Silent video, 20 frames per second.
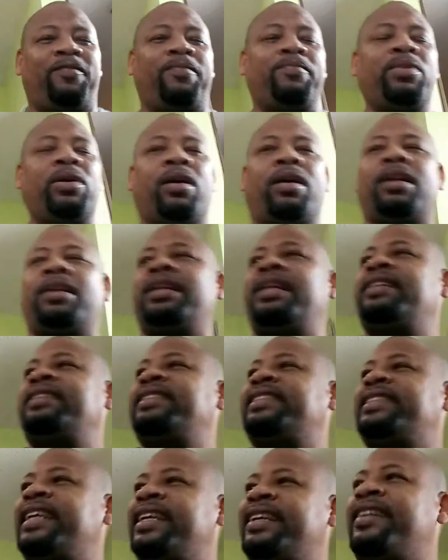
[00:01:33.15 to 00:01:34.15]

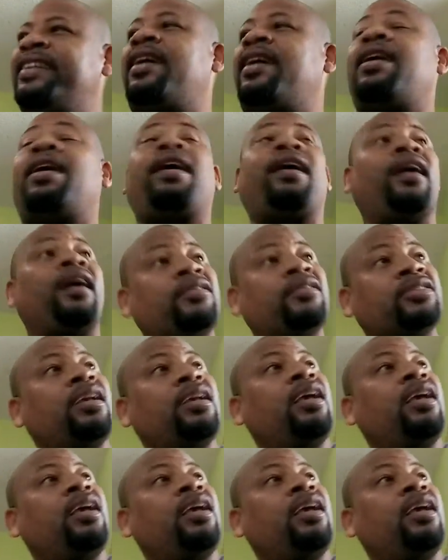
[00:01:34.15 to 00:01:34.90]
Brooklyn's in the house.